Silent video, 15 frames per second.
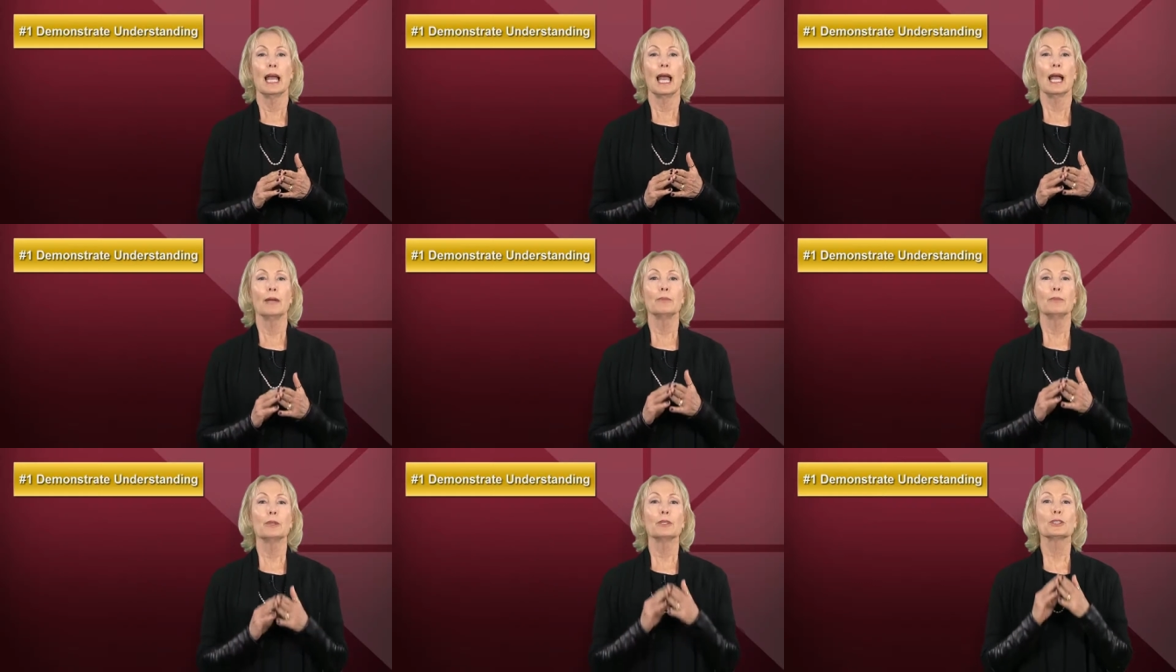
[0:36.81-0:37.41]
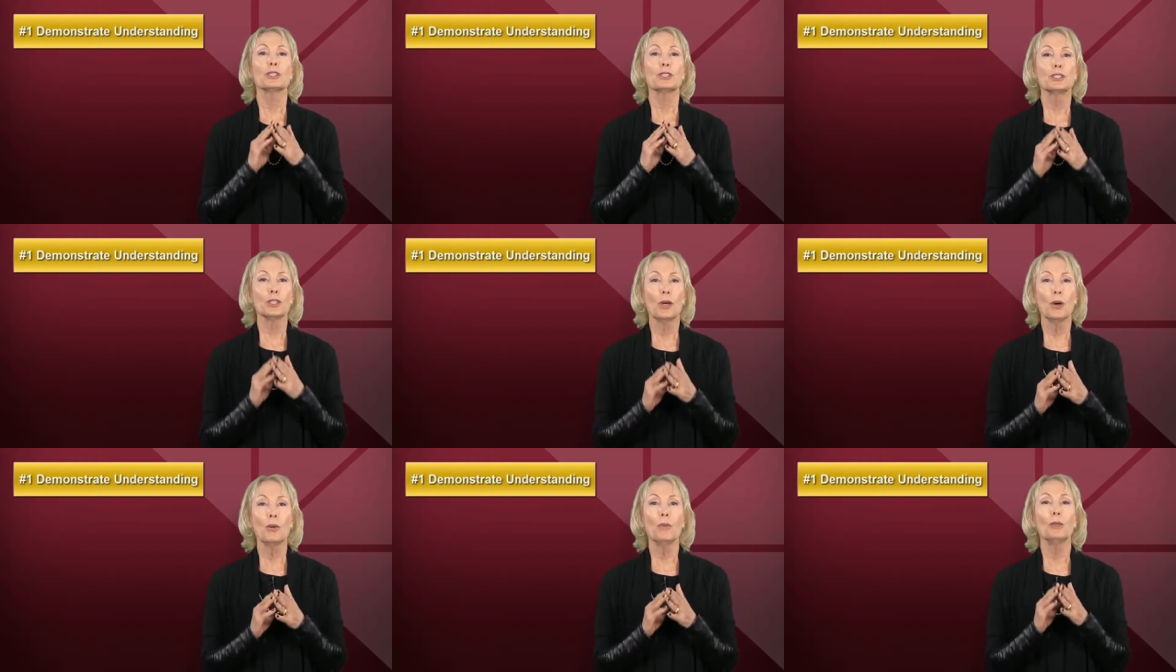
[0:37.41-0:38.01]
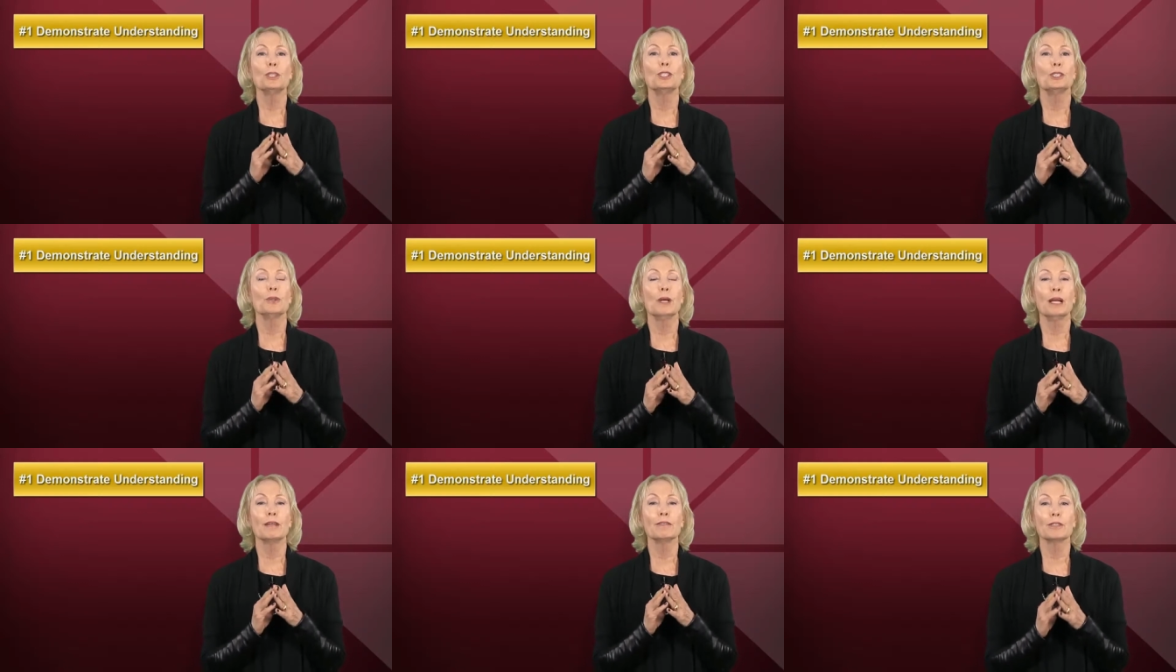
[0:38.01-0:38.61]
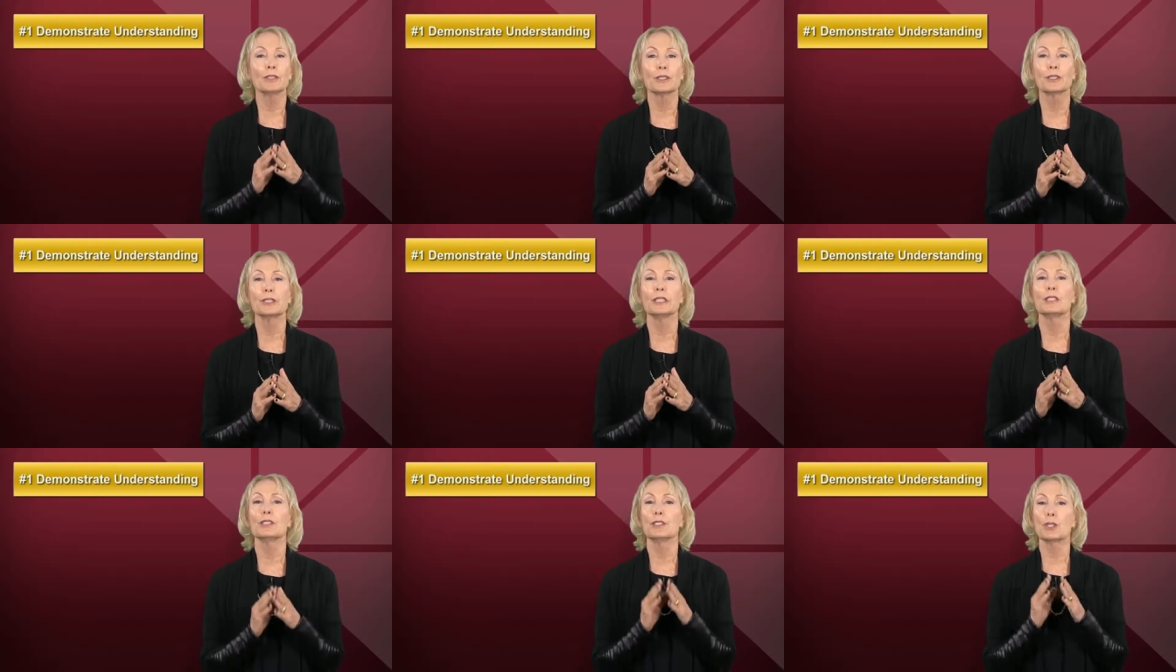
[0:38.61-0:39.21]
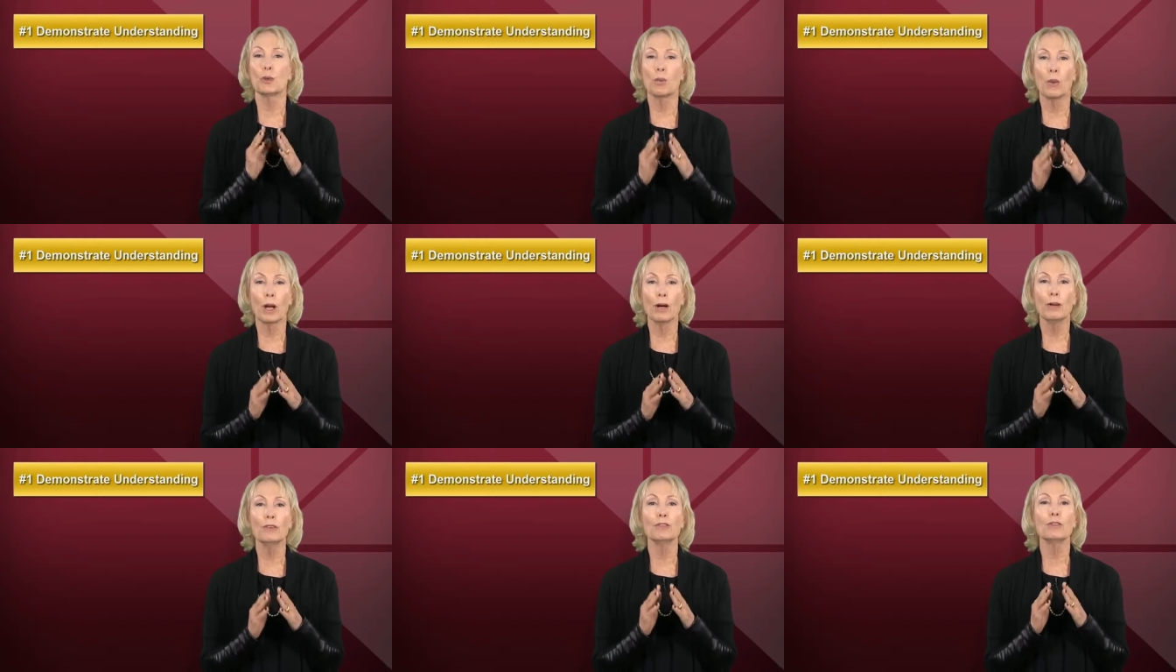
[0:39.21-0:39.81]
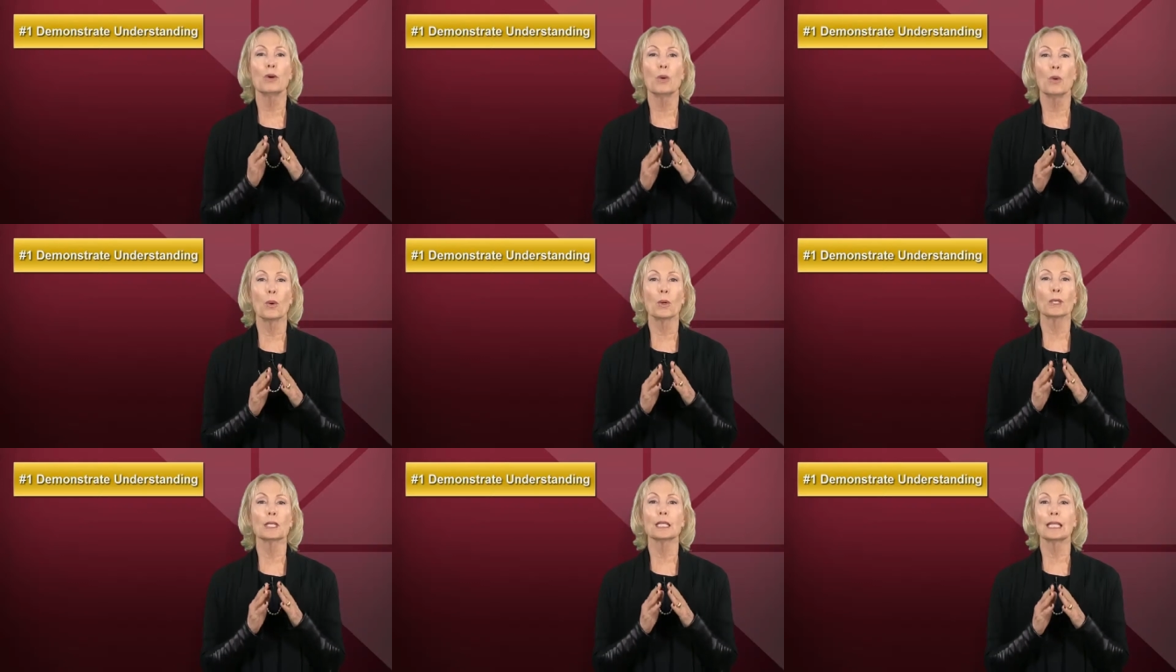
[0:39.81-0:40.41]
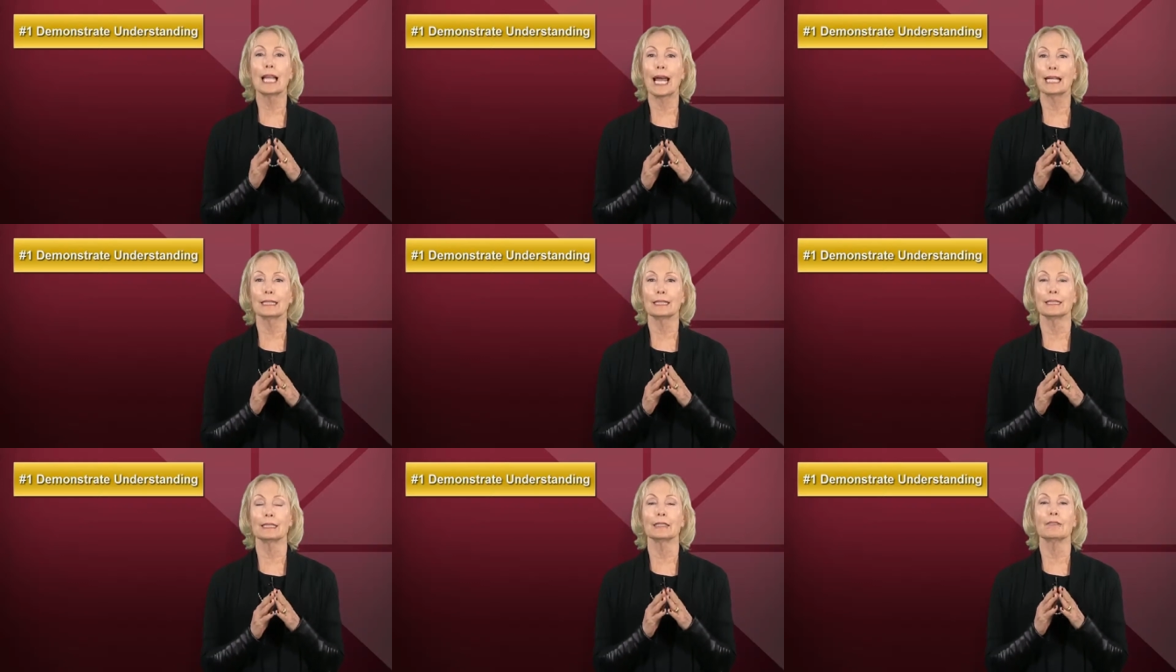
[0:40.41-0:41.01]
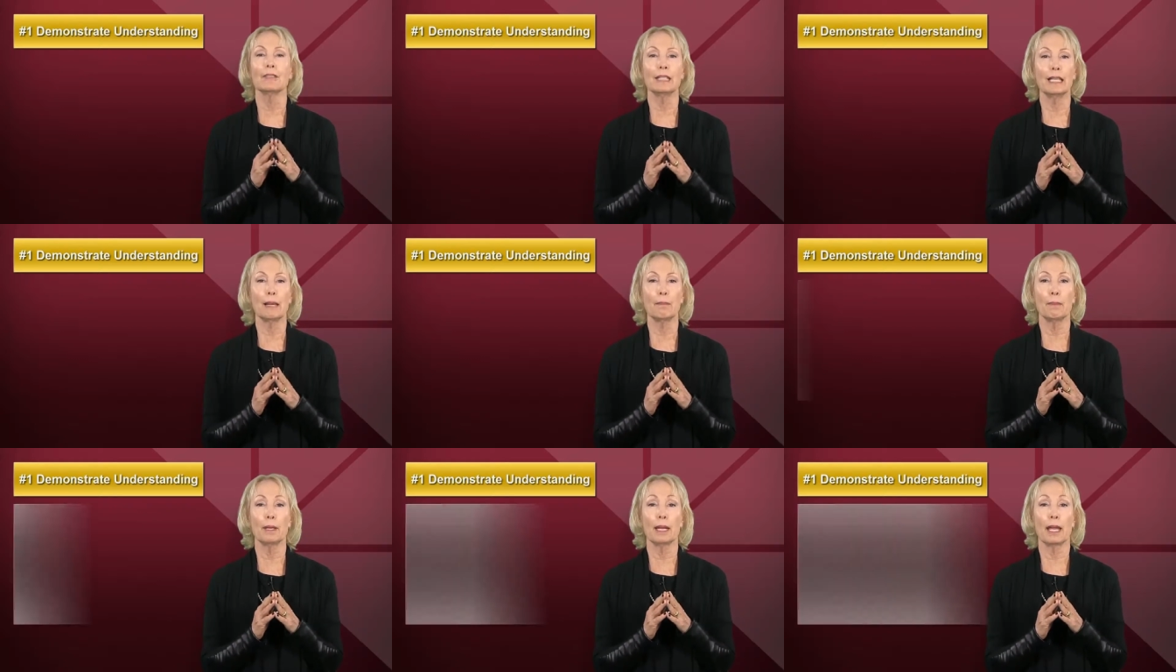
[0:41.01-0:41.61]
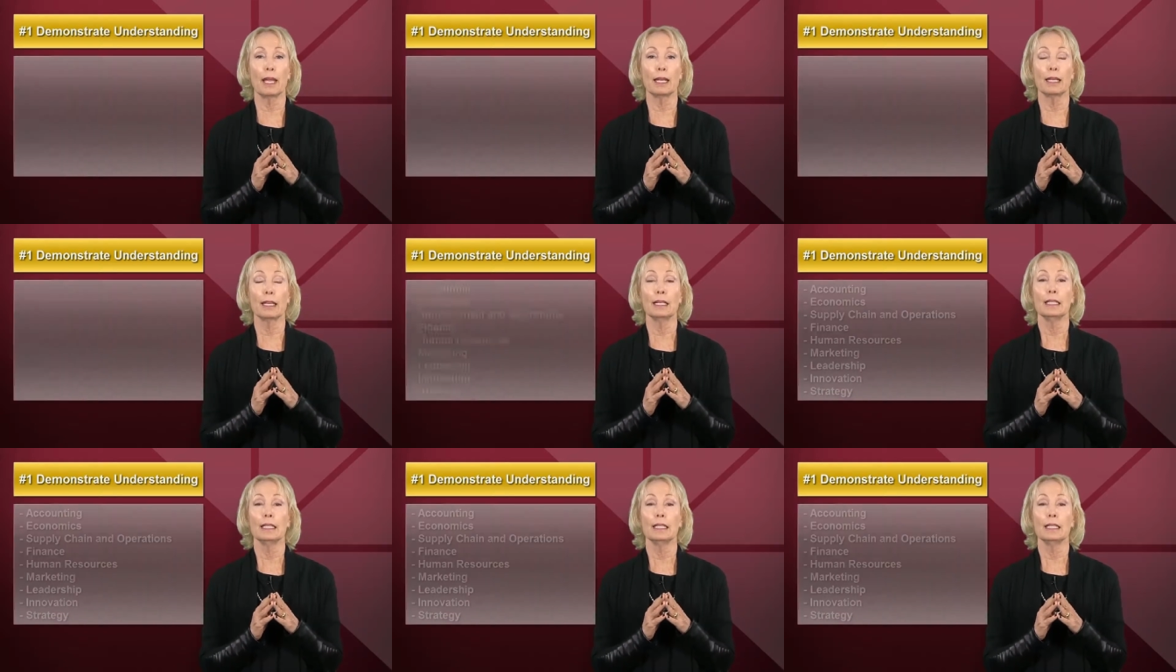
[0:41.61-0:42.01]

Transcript: and will show what you have learned in the 12 core classes of the MBA,